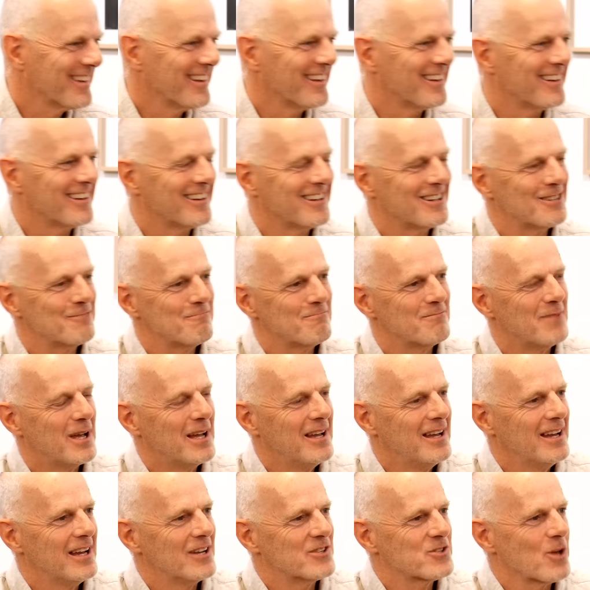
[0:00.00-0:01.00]
Um,
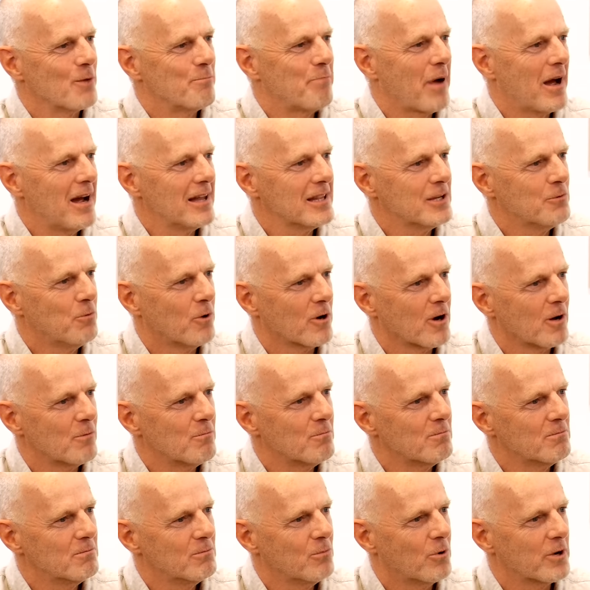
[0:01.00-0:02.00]
and so partly what
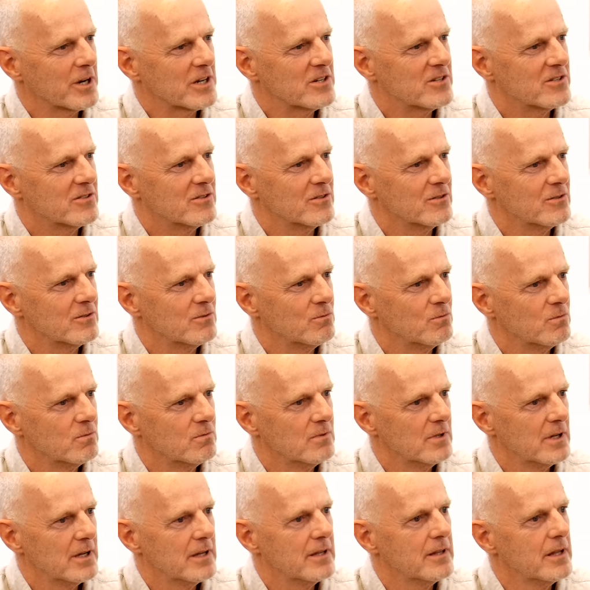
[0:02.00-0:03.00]
I'm wanting to
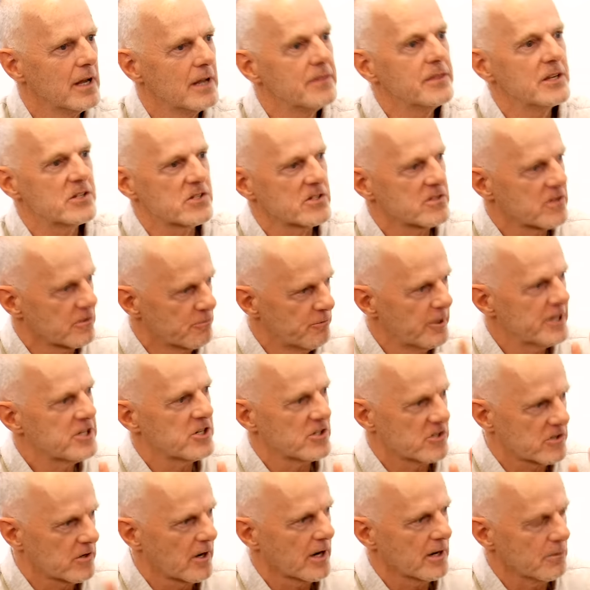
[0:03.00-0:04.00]
do, and, and this is the Reach
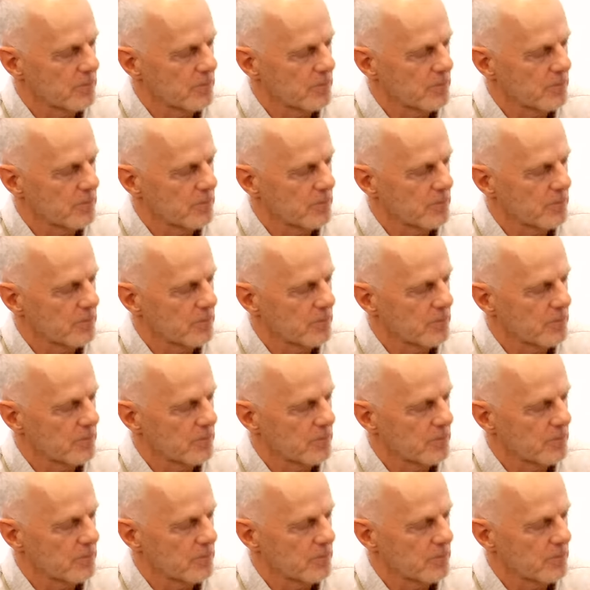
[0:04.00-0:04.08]
Australia